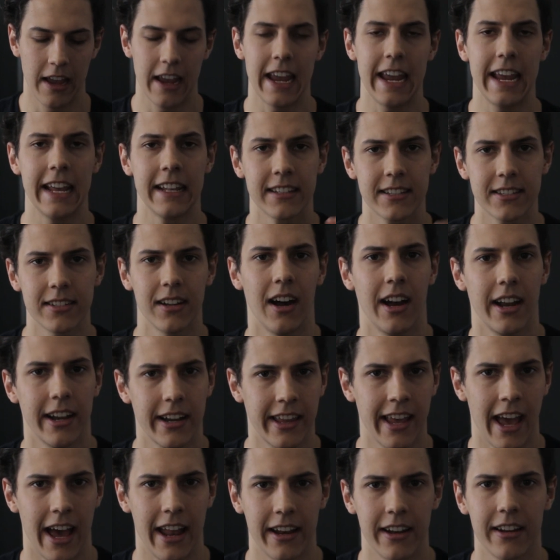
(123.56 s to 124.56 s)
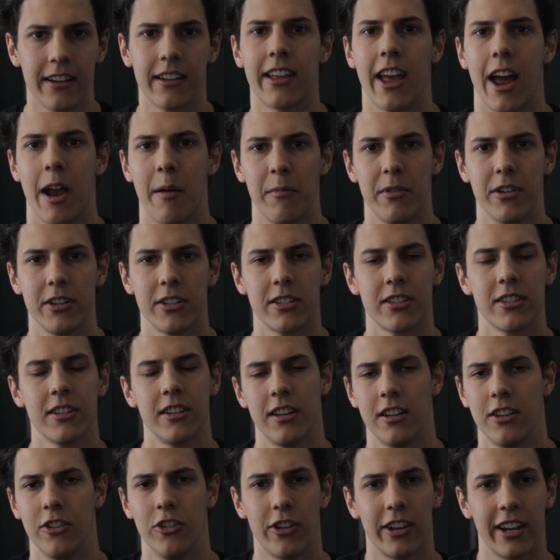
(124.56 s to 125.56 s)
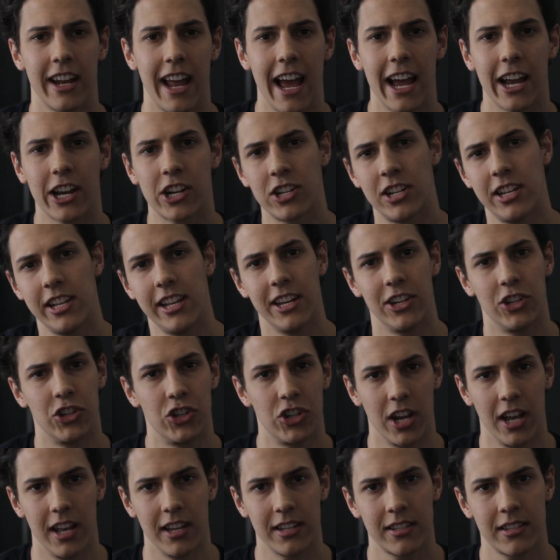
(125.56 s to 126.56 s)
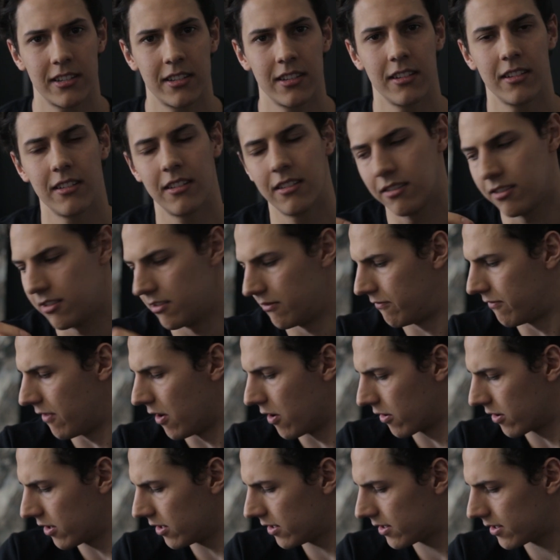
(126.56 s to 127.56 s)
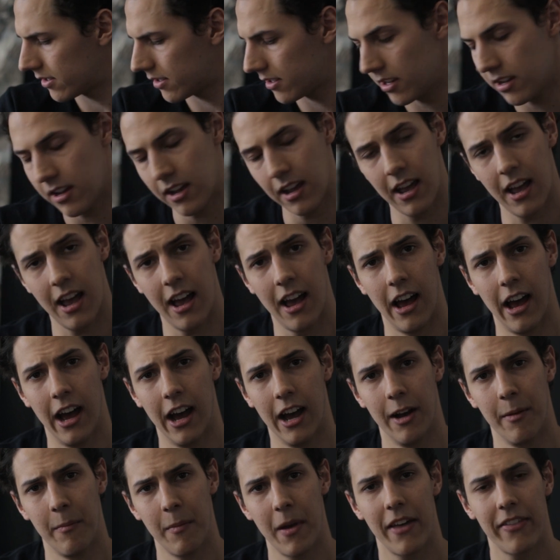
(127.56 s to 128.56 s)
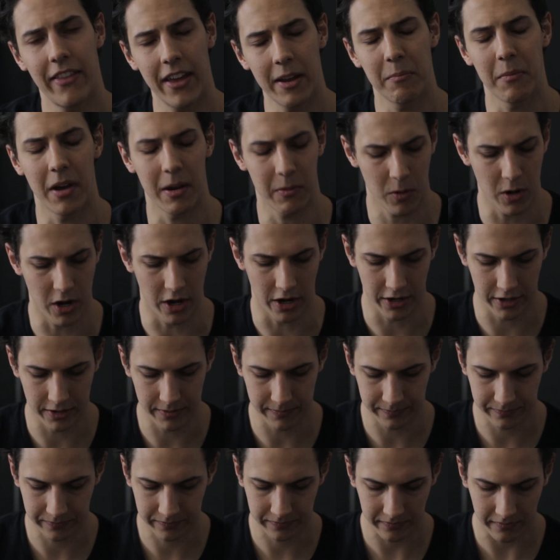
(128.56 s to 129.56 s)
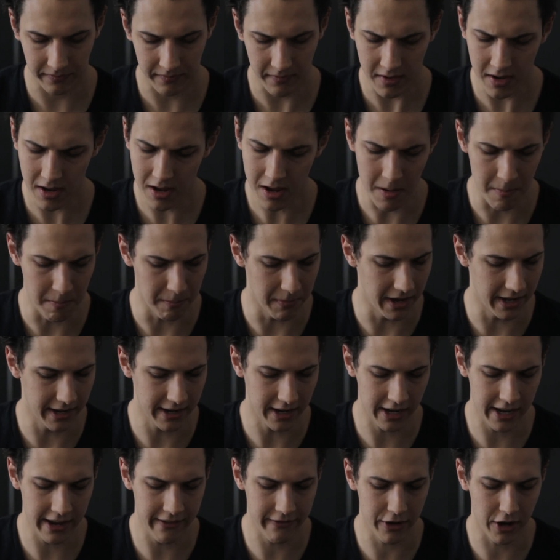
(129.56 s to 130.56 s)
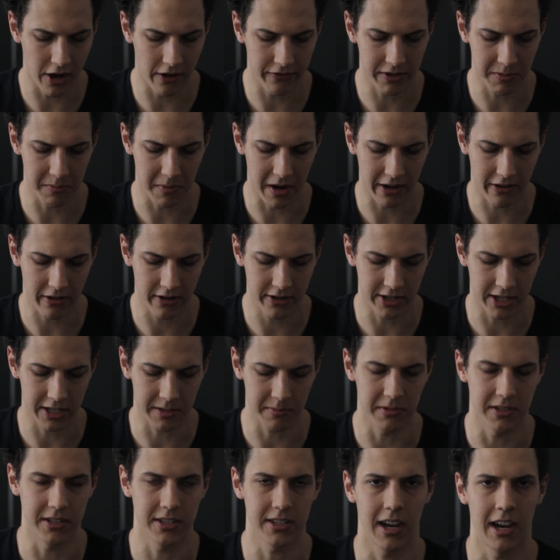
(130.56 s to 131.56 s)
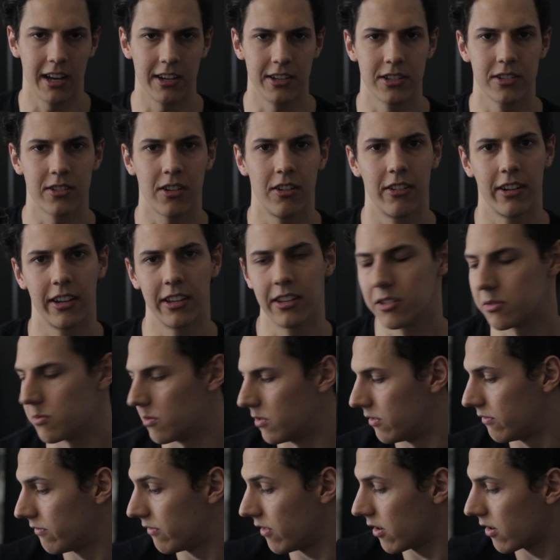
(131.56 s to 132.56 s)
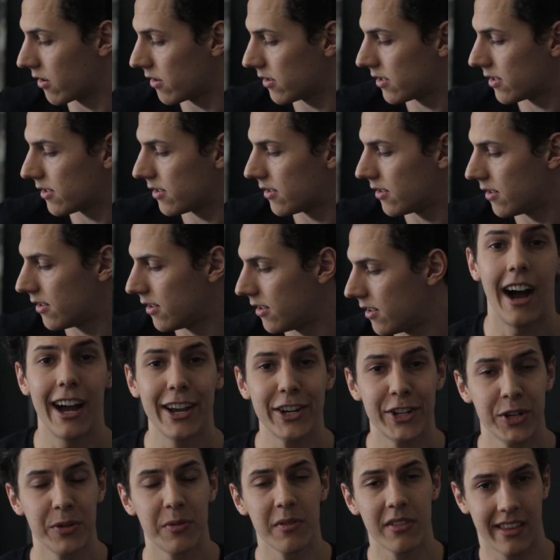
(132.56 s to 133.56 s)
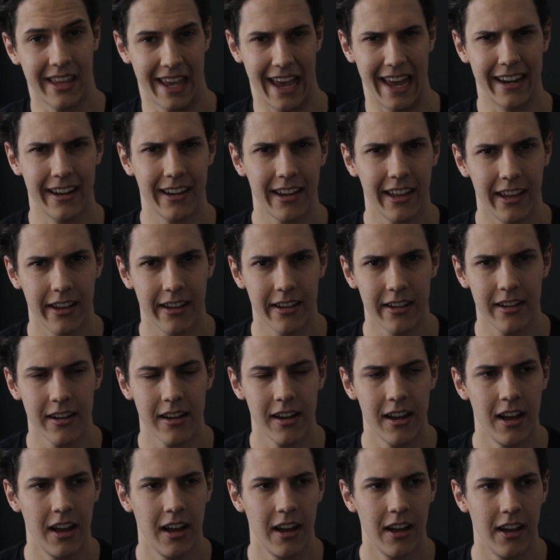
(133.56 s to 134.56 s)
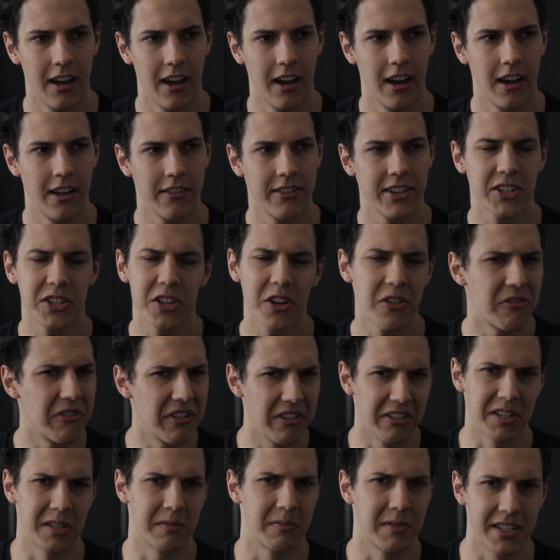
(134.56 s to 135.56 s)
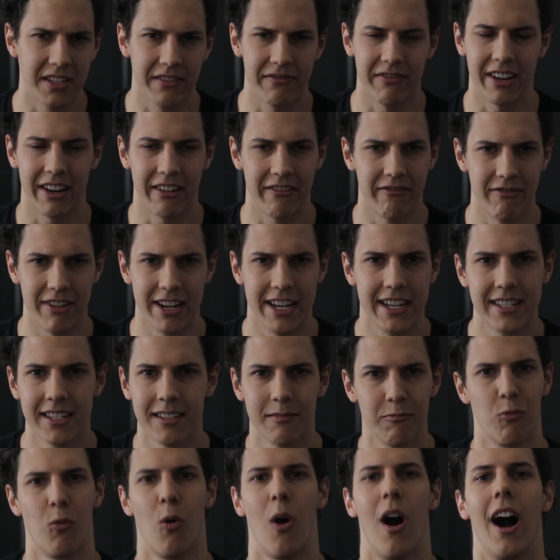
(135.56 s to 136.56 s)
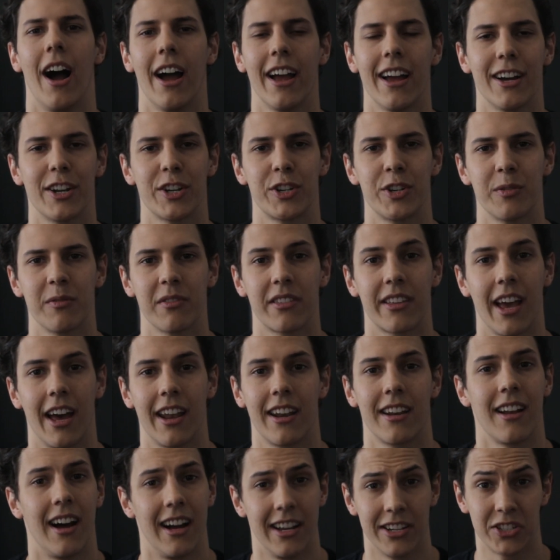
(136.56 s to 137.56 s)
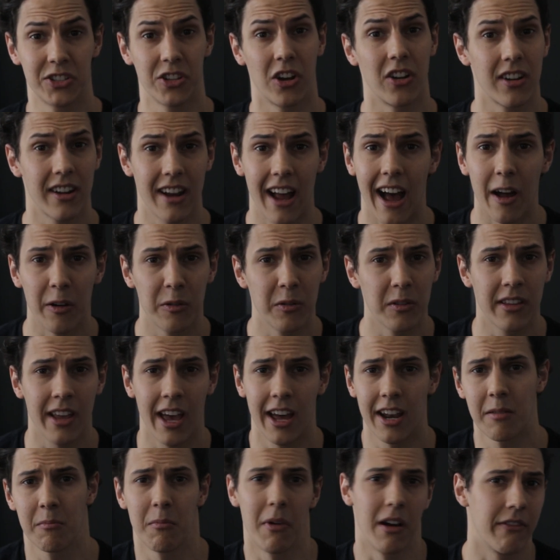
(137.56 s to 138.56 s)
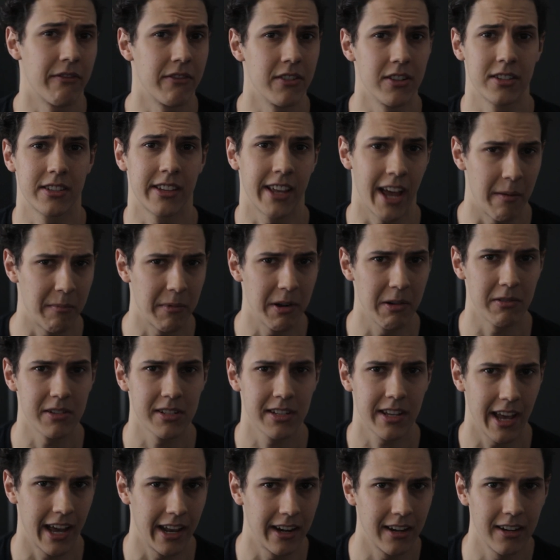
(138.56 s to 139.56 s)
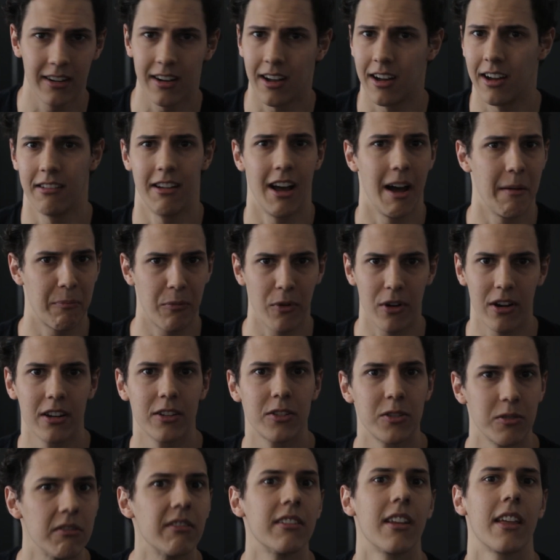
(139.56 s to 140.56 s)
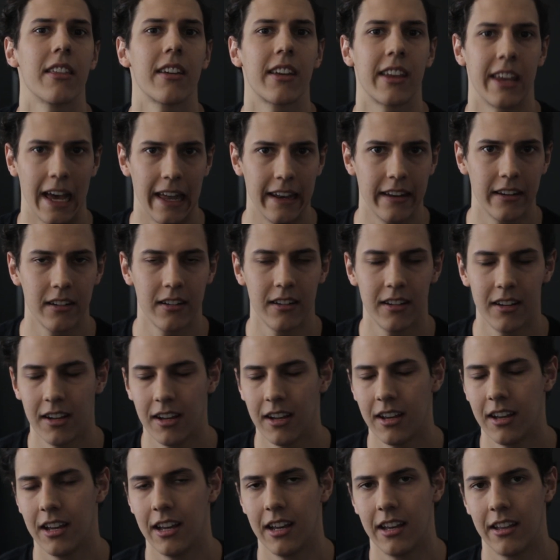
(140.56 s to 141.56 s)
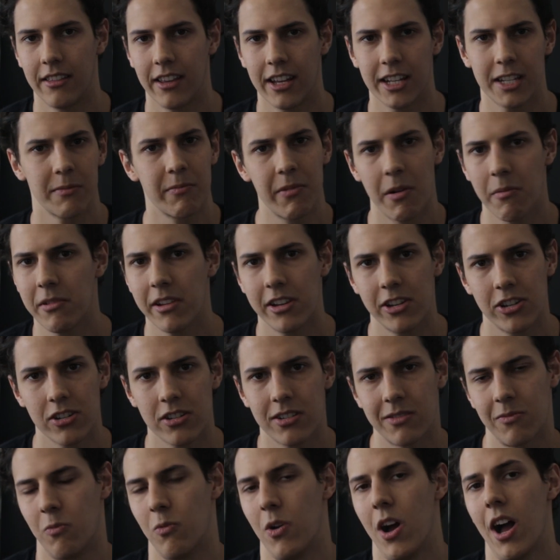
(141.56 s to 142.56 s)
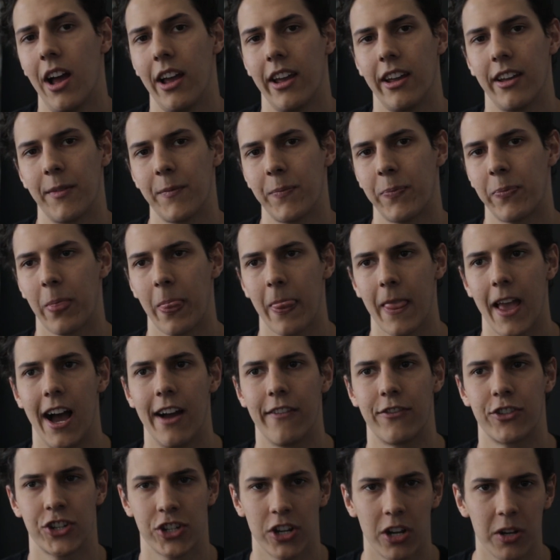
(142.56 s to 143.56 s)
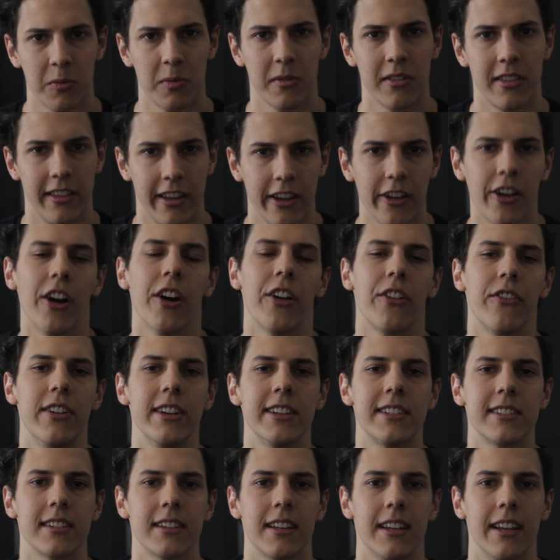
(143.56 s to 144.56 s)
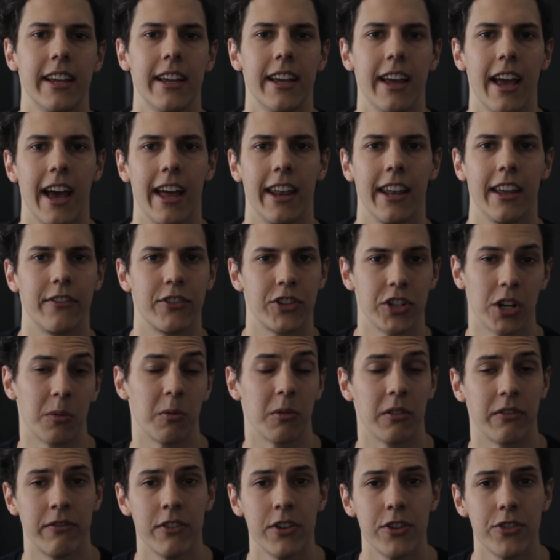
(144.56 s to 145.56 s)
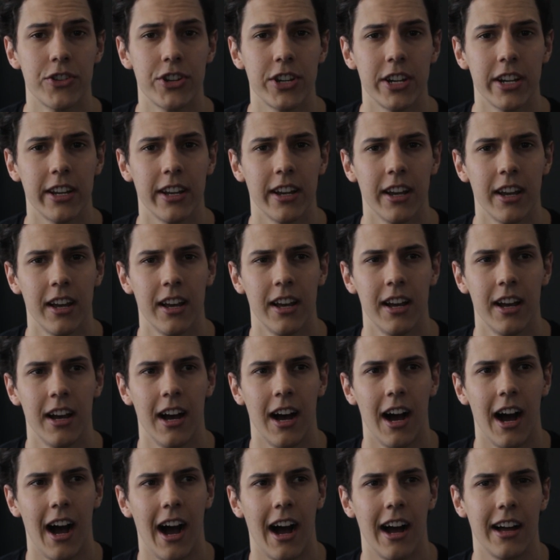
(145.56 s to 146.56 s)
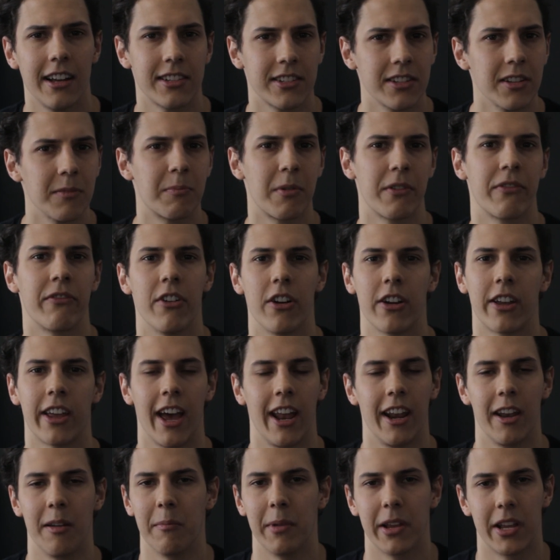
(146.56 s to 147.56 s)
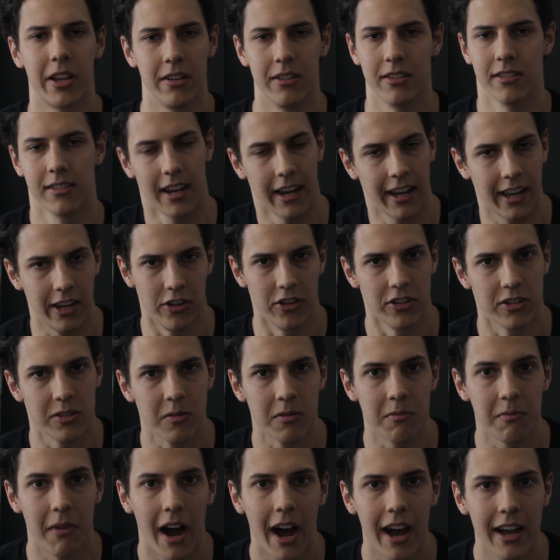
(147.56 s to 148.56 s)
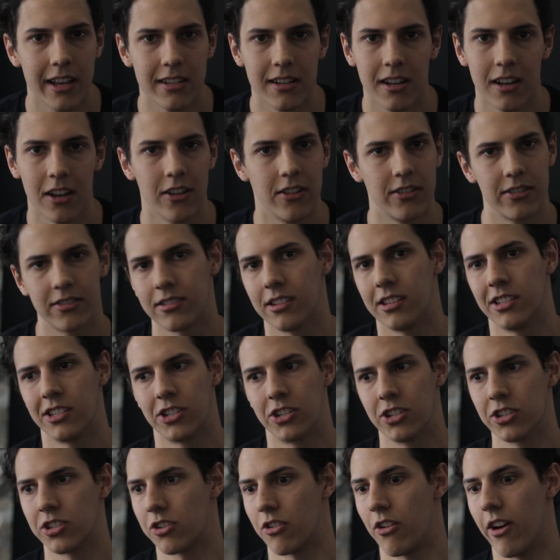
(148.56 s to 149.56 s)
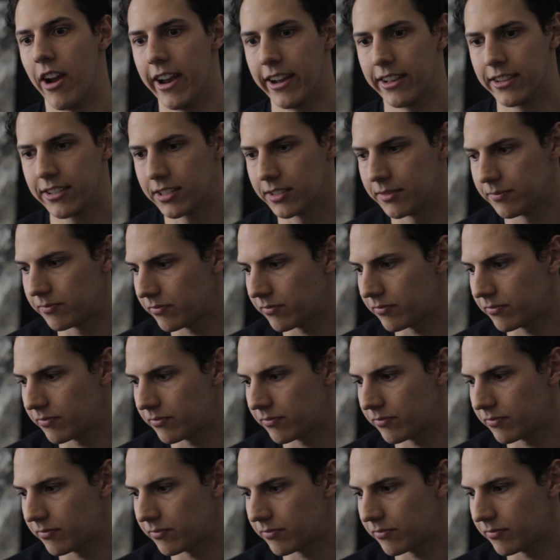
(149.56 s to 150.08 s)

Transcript: inside Canon cameras, you can actually adjust the focus, and that might work. But even after micro adjustments, I just can't get this one to focus. I shoot with Canon gear. There's no real specific reason why I shoot with Canon. I started out with Canon. My first camera was Canon. I upgraded to another Canon. That's probably just why. I've shot with Nikon recently, and I've shot with Fuji. I still prefer Canon because I can use it with my eyes closed. It's just great.